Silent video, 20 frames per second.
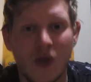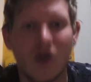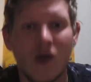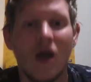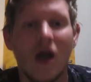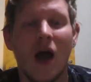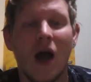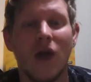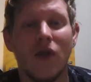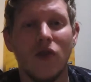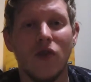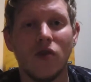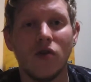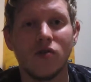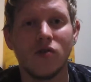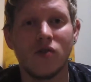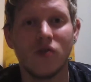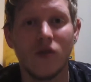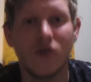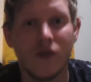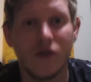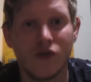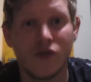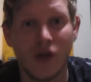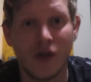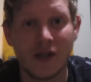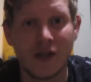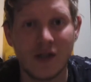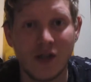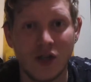and thus the
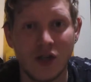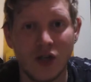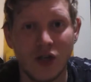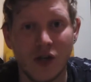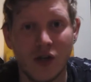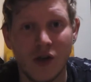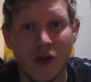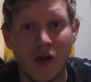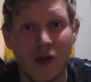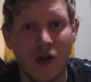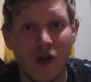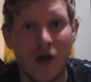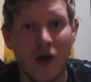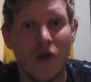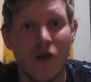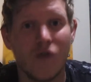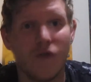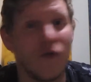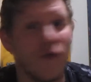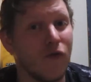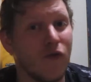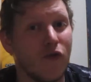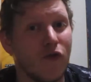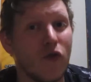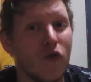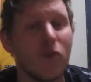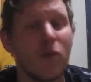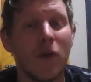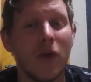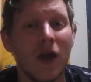transition from fruit
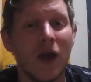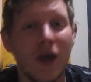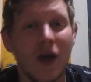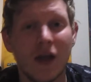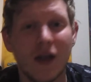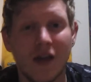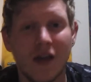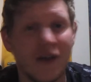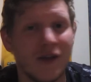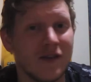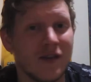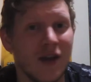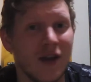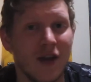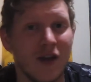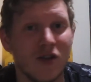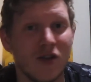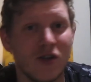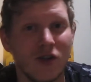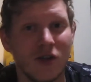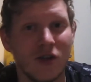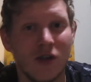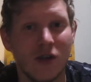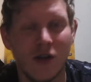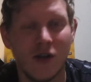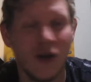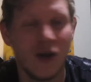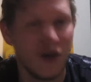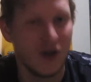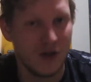picking destination
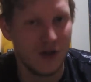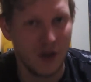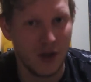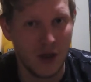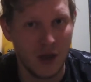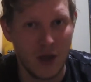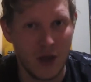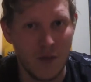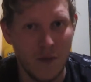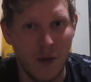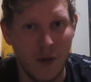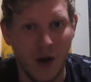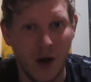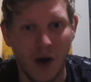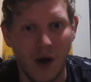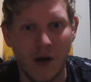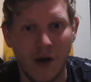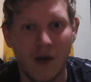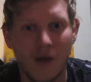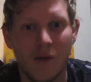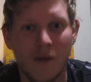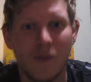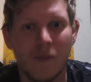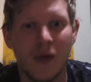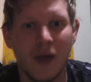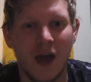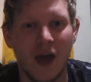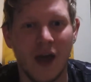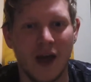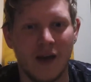to theme park began.